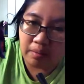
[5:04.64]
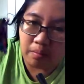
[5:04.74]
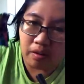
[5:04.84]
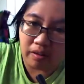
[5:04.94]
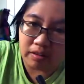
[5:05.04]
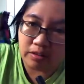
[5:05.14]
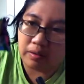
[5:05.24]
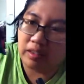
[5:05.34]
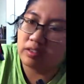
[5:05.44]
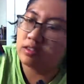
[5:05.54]
Bar. So I
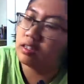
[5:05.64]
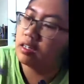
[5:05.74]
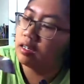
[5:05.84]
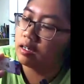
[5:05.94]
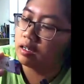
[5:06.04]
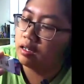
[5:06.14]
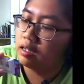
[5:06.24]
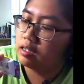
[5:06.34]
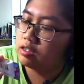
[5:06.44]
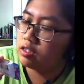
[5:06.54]
guess it's like a
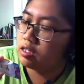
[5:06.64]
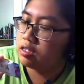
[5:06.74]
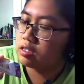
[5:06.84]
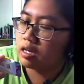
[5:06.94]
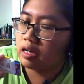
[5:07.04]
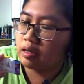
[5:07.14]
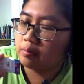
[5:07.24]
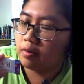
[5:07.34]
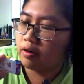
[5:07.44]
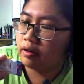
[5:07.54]
cheesecake
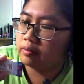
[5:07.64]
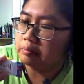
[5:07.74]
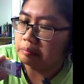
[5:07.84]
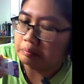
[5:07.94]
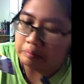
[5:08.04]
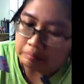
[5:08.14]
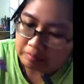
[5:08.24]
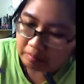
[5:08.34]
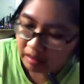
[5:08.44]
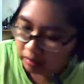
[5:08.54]
bar,
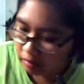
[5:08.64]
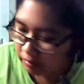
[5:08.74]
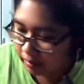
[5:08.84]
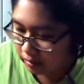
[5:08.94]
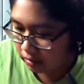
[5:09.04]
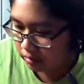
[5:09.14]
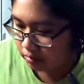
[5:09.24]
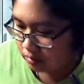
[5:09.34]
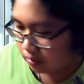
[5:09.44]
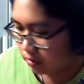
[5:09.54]
That looks a bit
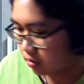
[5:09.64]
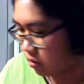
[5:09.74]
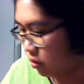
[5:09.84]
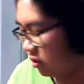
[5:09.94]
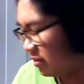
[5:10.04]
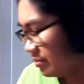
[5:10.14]
It's cool.